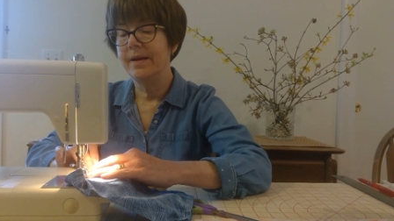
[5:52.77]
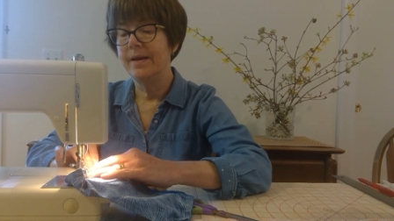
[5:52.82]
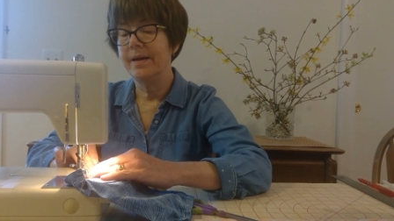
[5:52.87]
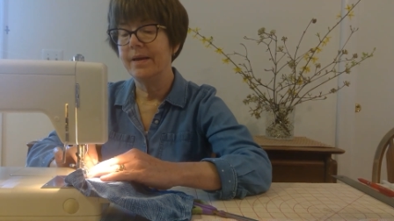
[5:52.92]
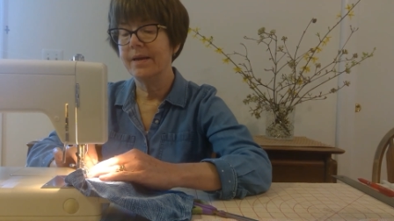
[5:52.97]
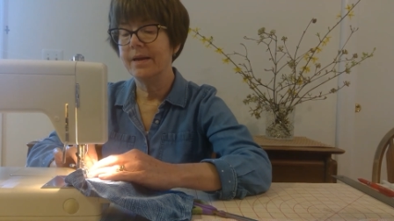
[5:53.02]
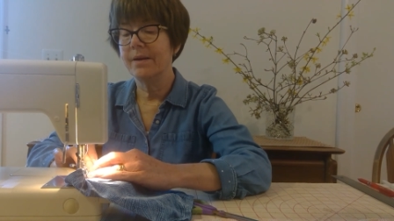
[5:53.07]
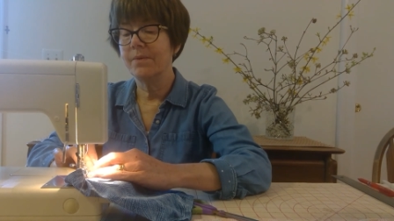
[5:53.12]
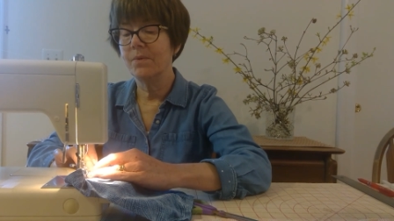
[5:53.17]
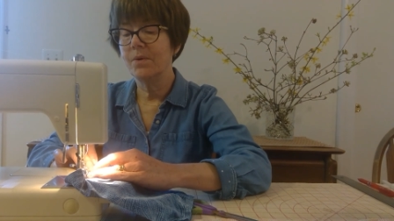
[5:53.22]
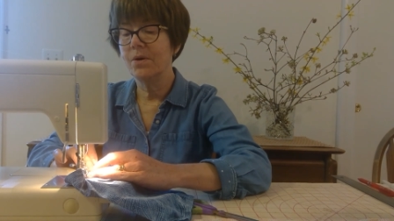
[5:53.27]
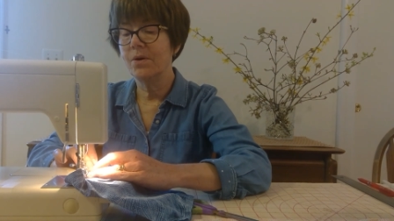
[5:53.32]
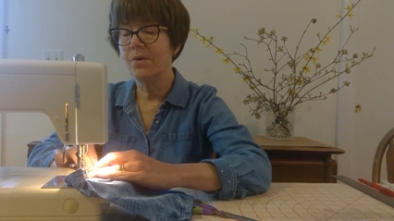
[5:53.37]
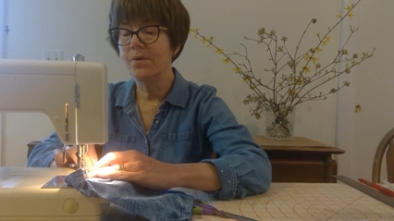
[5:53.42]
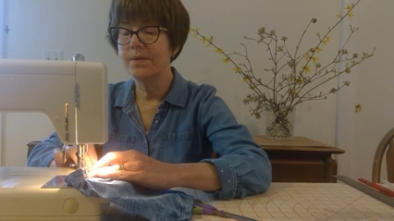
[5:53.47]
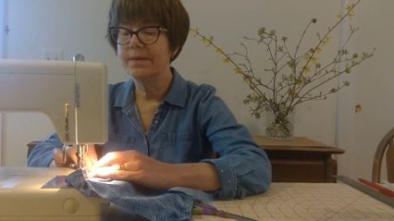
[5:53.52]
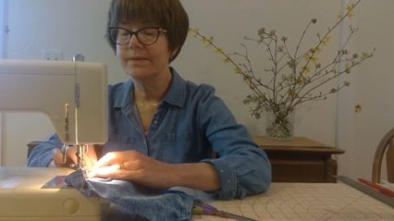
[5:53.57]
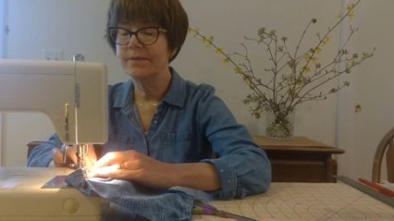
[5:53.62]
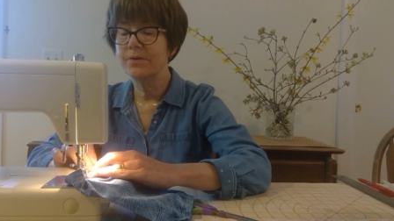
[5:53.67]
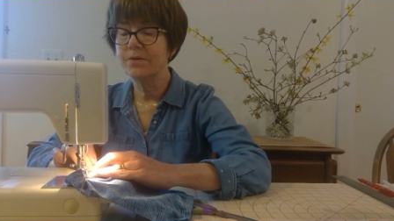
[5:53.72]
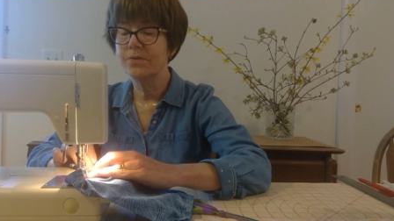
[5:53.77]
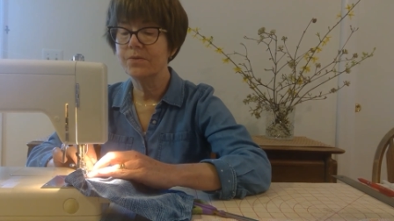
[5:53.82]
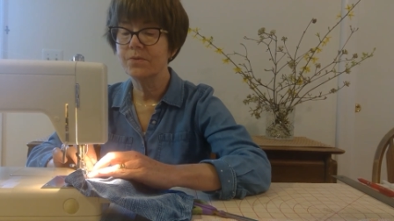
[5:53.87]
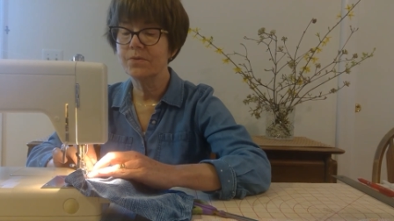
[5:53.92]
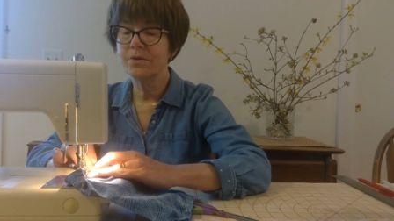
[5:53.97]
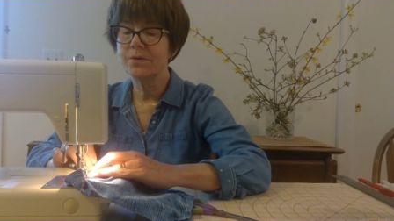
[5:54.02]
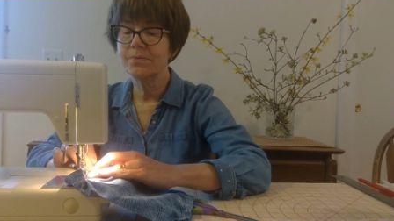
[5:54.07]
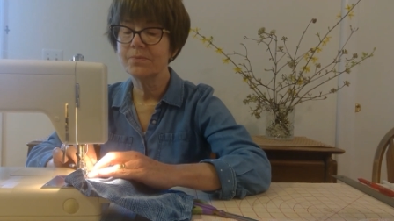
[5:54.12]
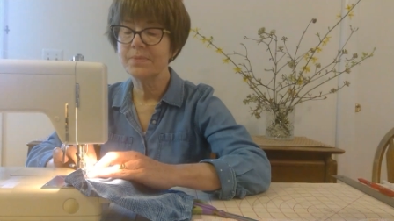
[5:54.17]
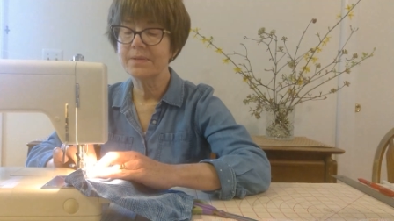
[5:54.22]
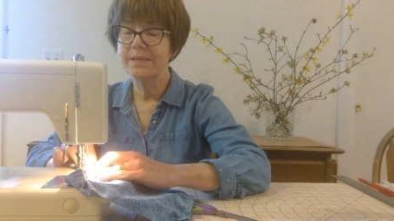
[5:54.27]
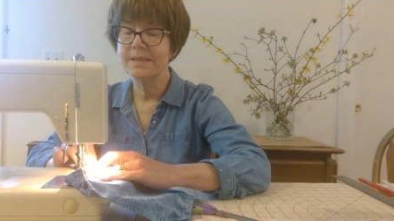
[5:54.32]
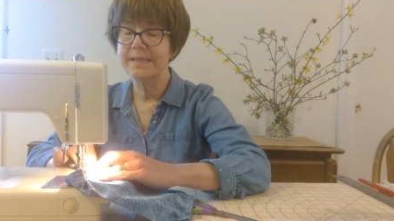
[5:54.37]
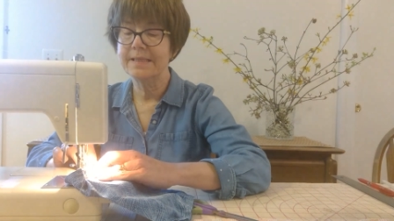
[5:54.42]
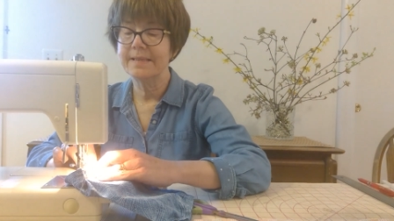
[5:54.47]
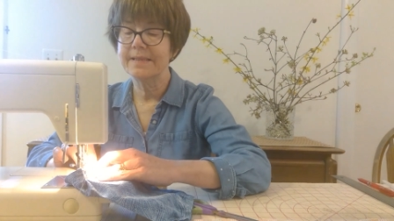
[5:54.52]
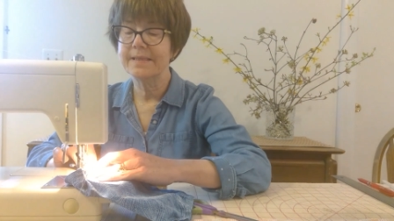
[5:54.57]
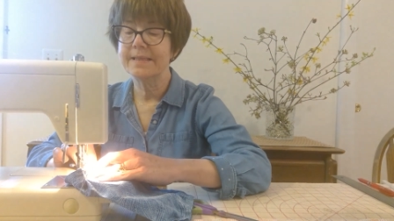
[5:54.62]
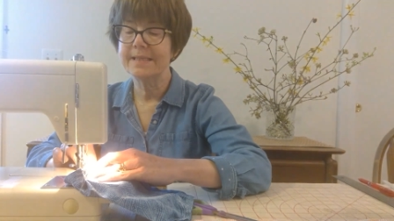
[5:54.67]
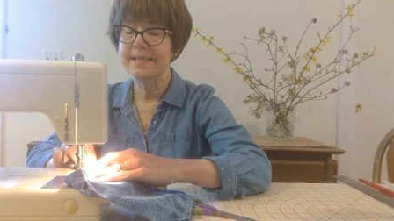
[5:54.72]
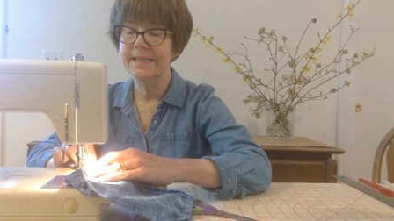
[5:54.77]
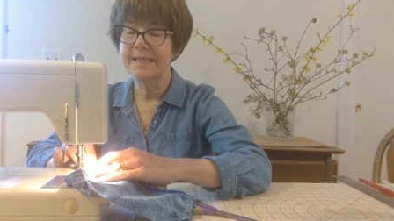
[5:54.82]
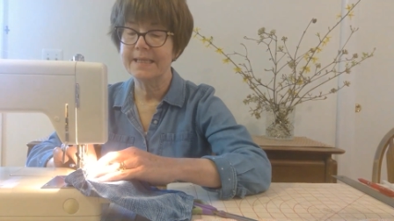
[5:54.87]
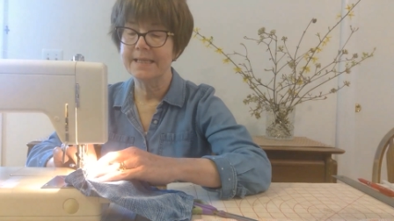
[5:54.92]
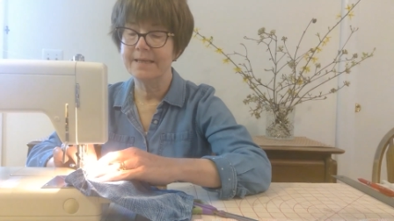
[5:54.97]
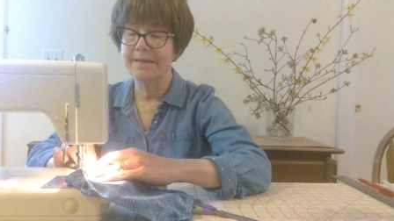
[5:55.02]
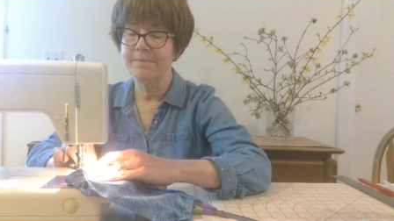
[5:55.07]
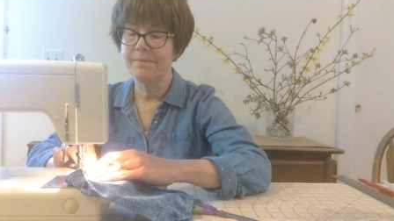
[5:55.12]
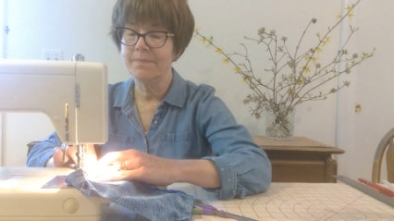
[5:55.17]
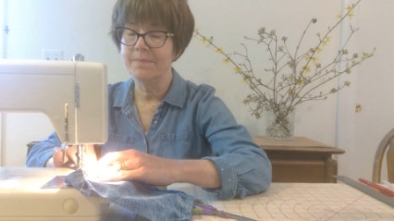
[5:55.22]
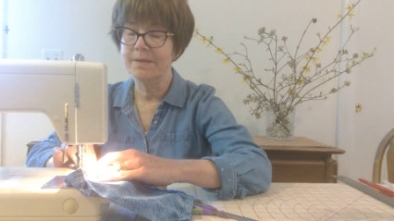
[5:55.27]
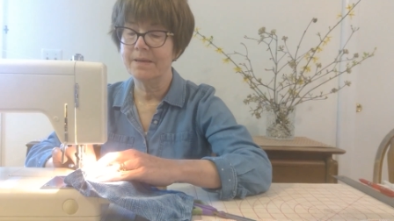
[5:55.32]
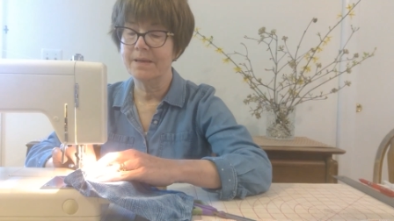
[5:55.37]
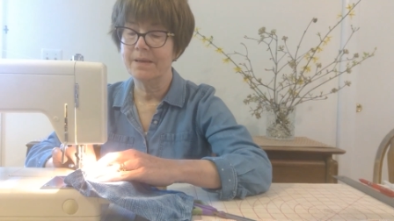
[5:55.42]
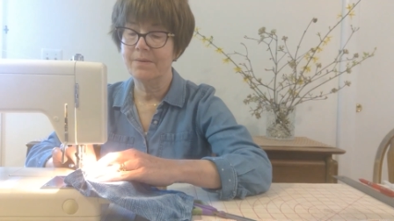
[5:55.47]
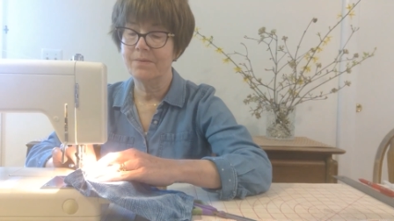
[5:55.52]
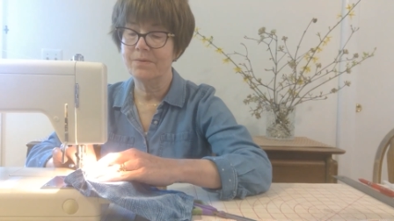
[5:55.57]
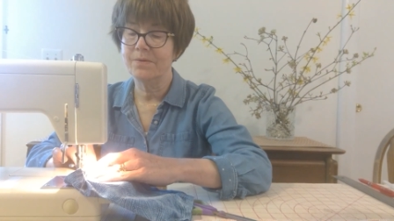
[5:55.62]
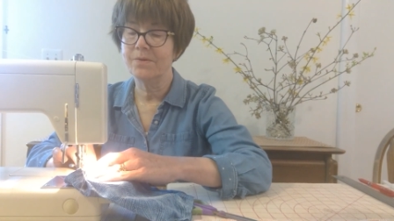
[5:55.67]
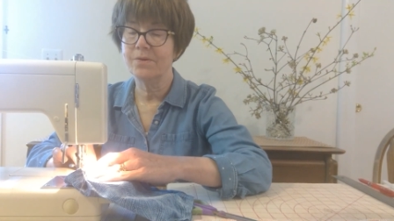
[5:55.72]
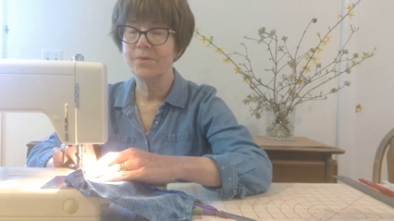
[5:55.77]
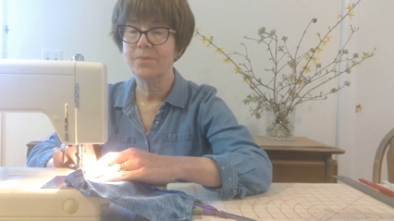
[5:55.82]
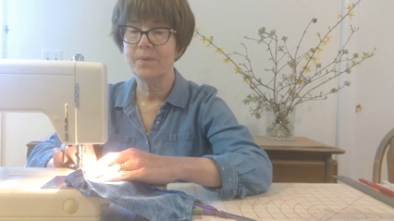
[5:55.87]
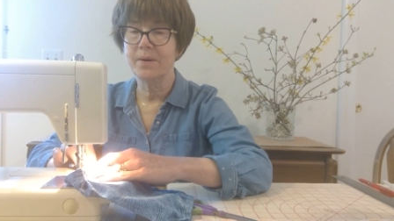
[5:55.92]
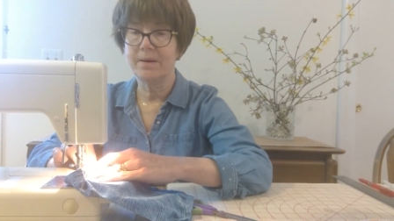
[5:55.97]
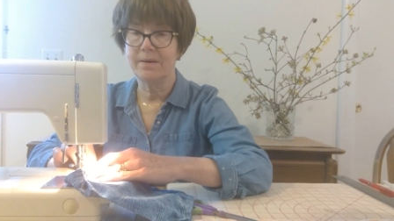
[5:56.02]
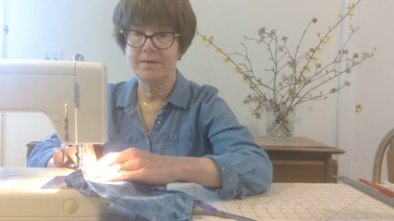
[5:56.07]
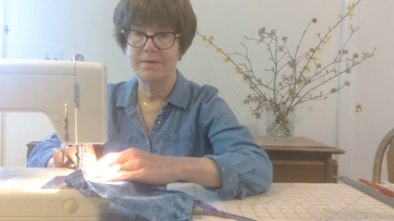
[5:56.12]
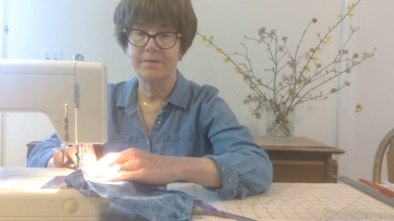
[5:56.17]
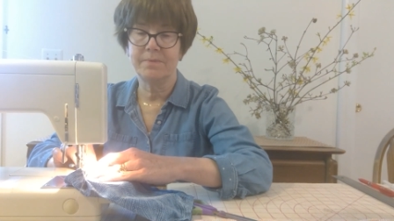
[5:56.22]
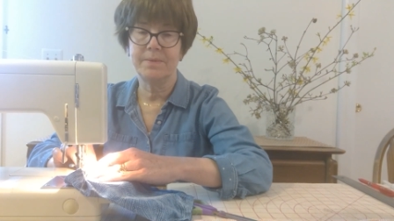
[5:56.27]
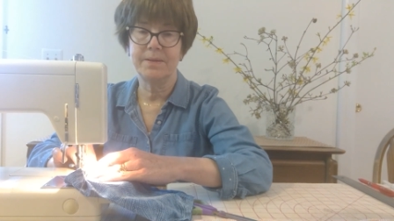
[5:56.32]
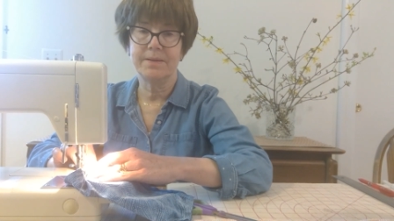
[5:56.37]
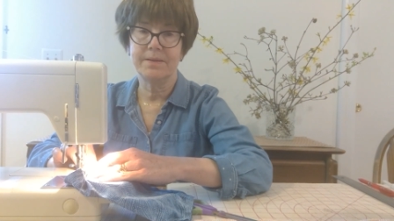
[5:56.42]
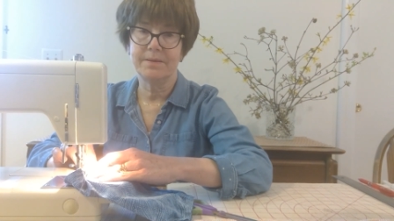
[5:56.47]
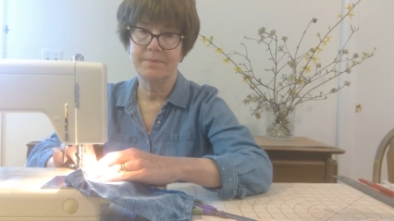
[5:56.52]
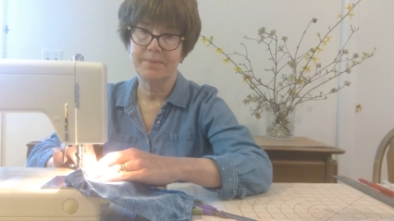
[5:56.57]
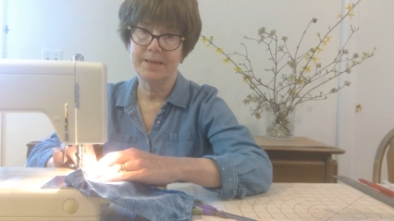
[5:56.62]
and I'm going to complete the seam down to the bottom and then